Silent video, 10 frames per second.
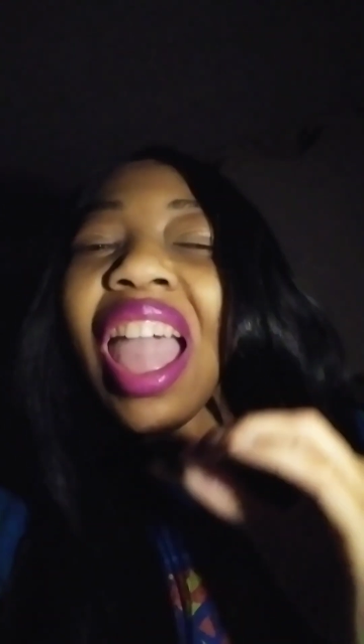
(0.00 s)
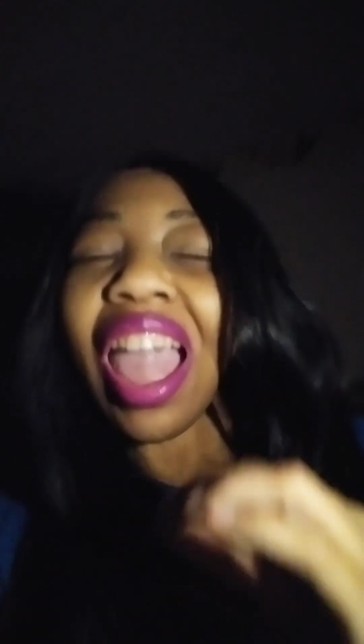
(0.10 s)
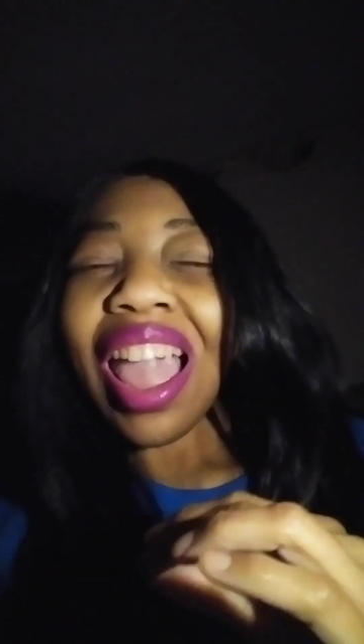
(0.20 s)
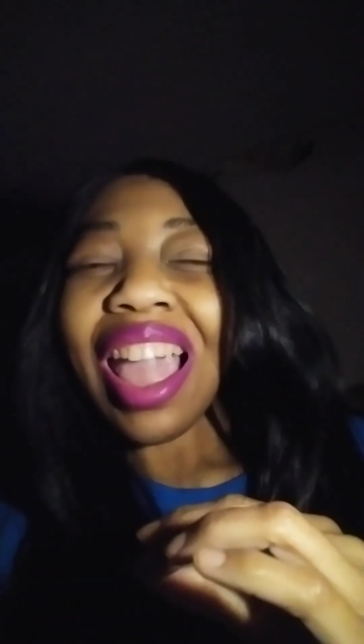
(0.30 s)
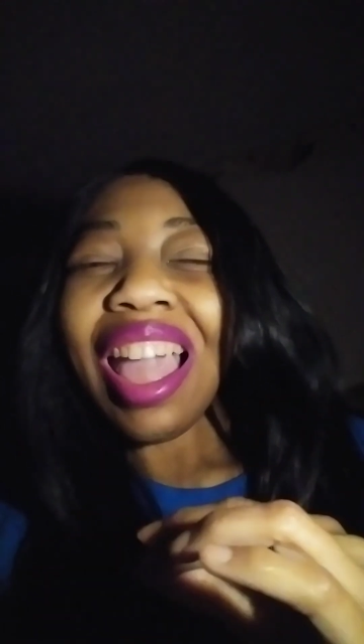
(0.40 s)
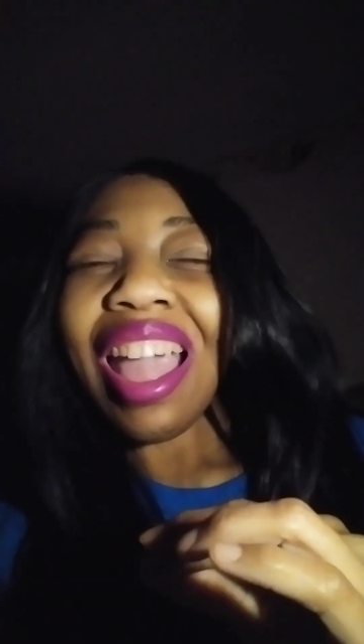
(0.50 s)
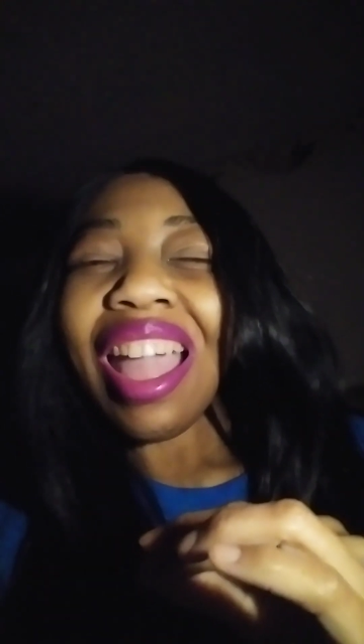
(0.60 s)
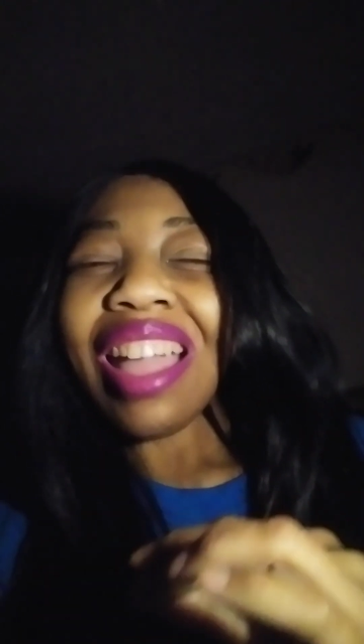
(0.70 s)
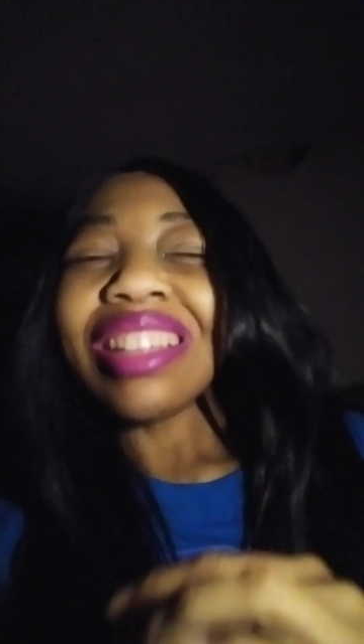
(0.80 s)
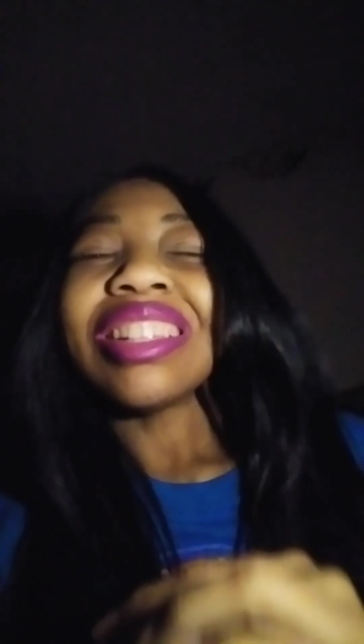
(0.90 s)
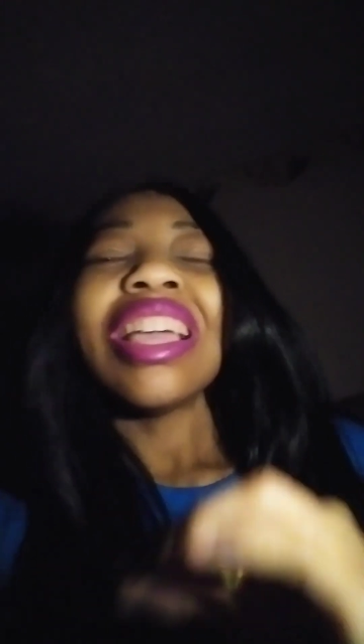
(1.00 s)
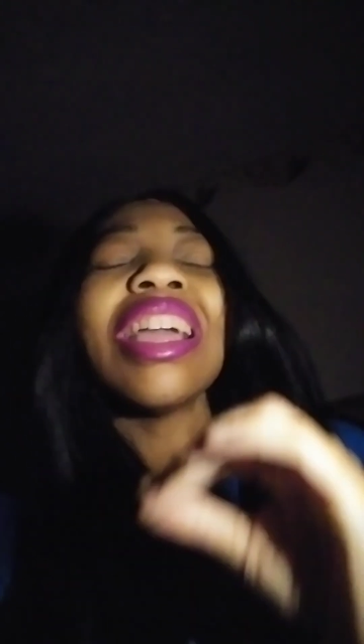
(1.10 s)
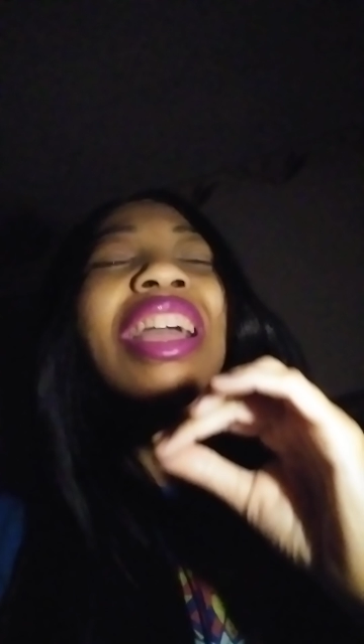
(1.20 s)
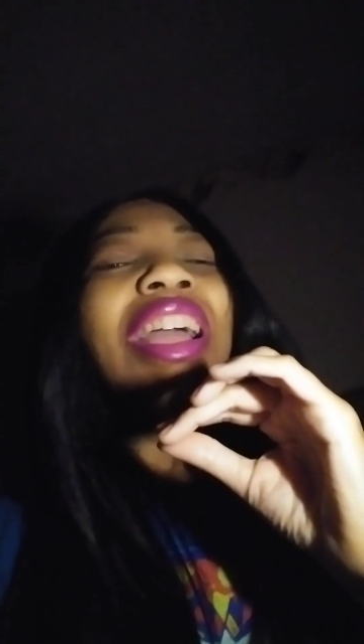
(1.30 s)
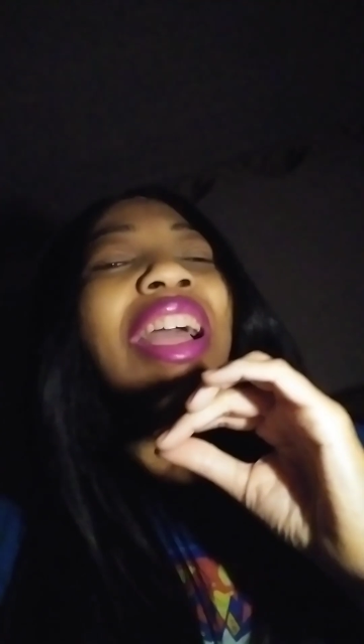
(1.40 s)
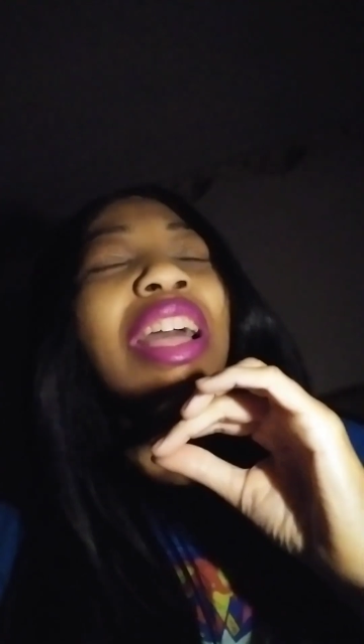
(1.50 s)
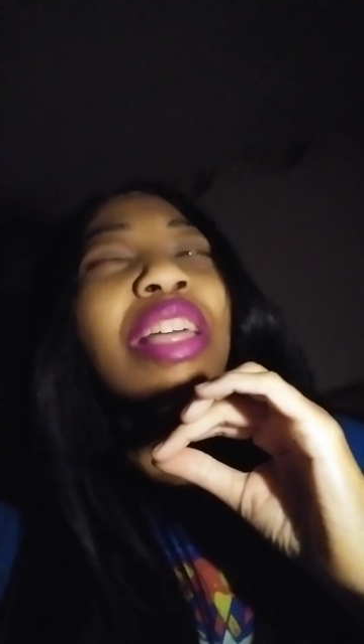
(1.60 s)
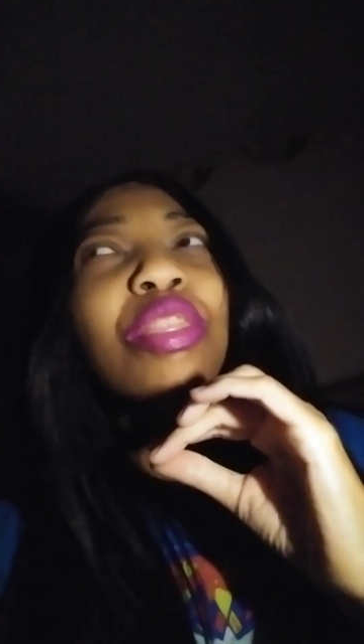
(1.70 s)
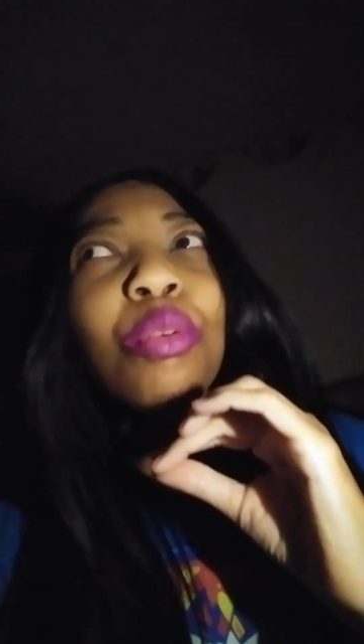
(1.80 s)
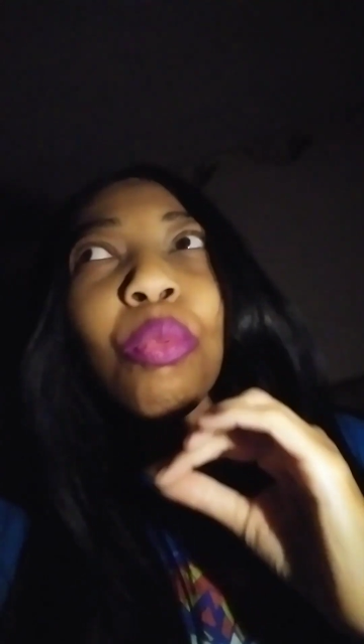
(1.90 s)
and
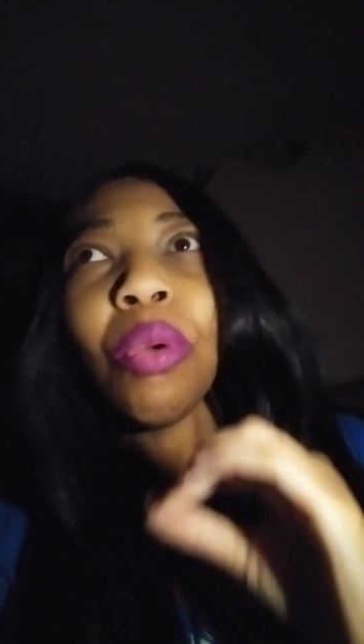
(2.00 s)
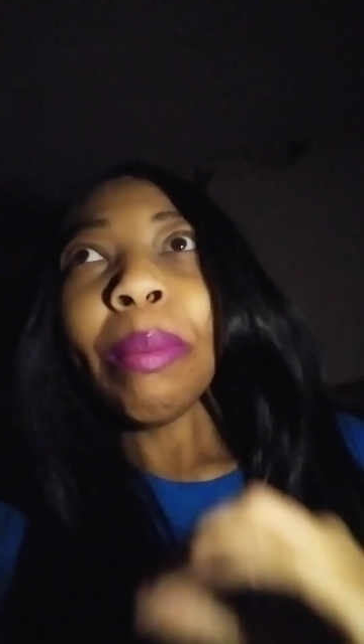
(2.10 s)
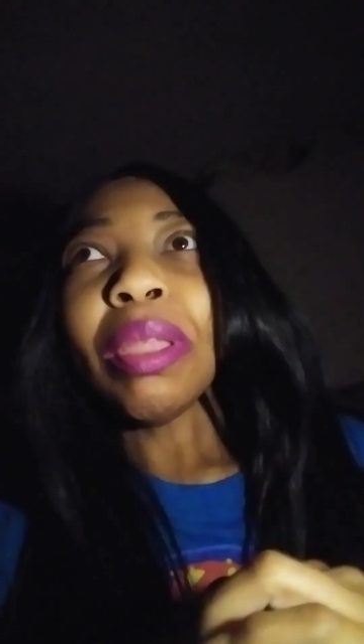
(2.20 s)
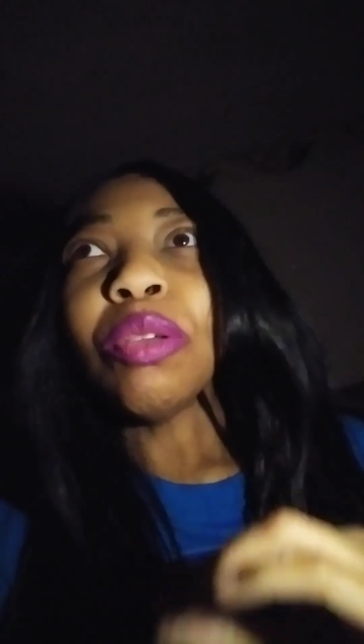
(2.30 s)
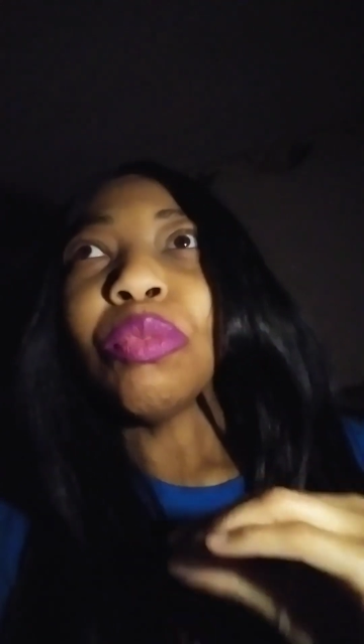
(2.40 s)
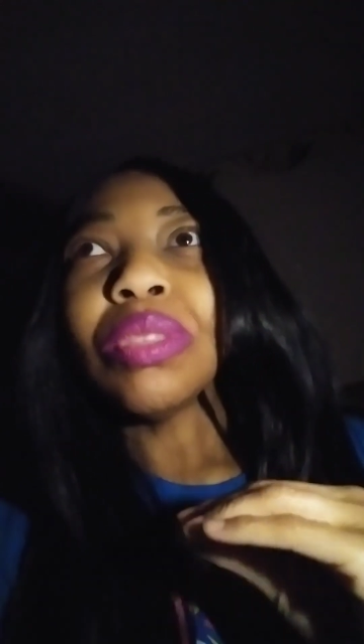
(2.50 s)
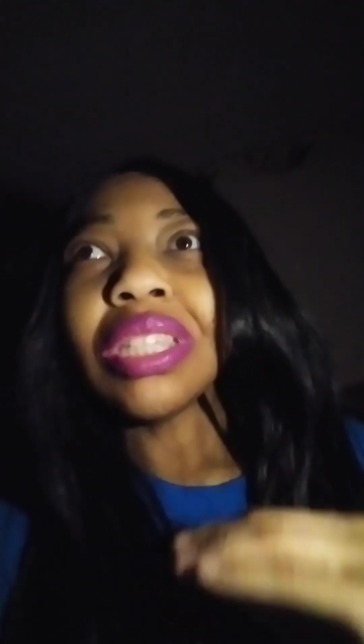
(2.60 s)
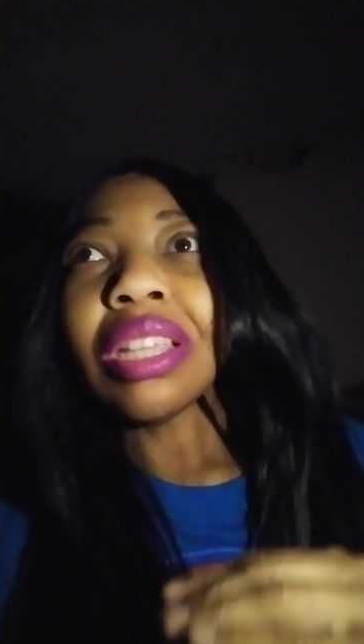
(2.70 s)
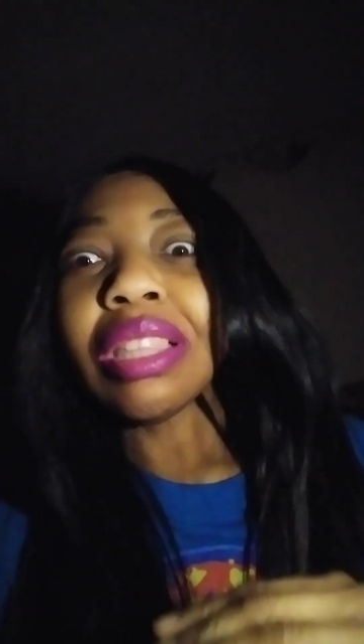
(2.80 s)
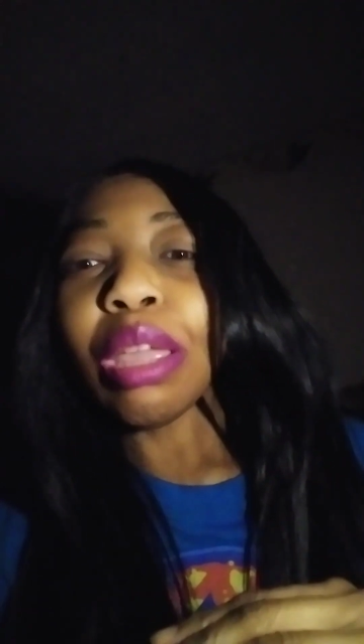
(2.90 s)
the women who took